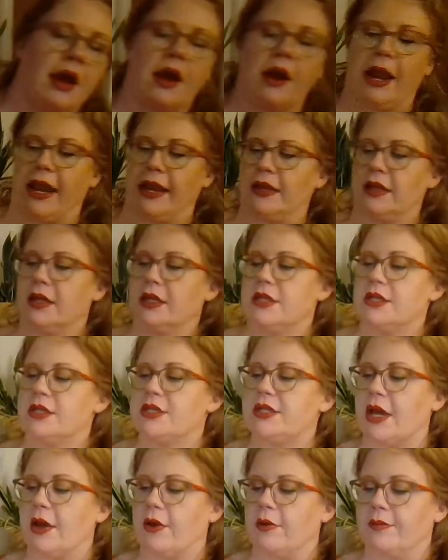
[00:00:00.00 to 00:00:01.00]
All right,
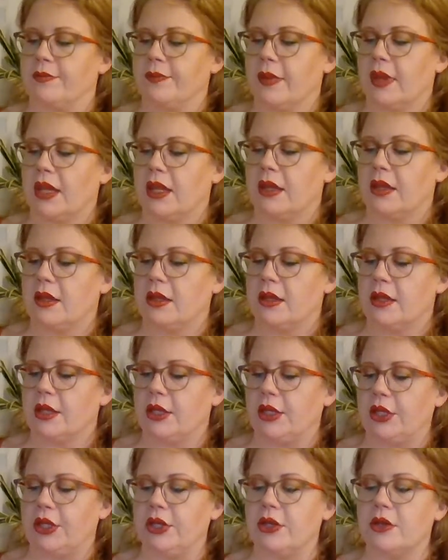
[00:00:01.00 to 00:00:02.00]
so
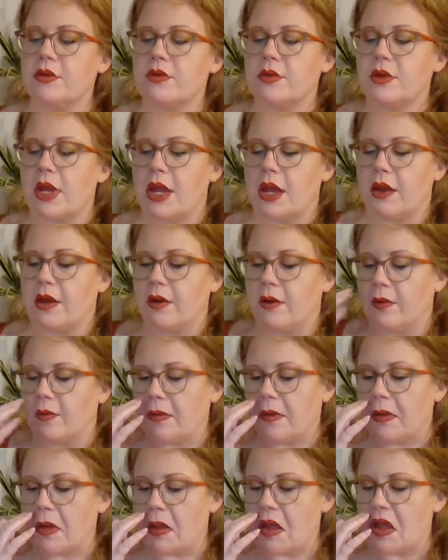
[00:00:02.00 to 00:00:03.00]
you
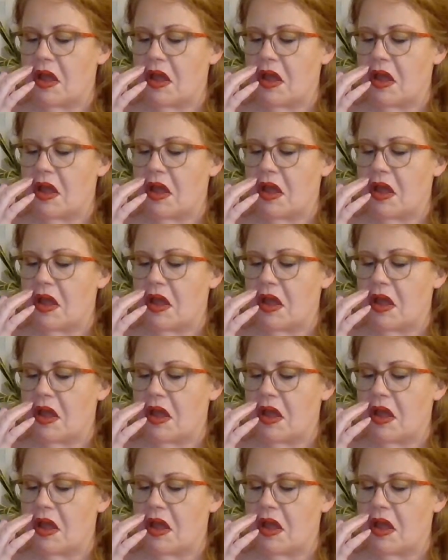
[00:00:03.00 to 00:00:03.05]
know